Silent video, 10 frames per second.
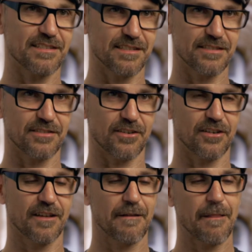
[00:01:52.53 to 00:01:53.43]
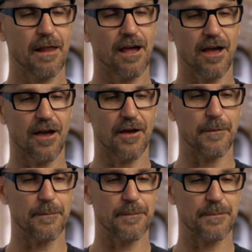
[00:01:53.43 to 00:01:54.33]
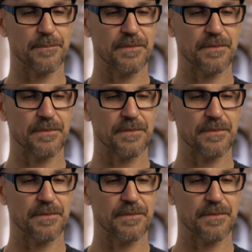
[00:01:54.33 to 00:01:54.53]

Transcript: sister, um,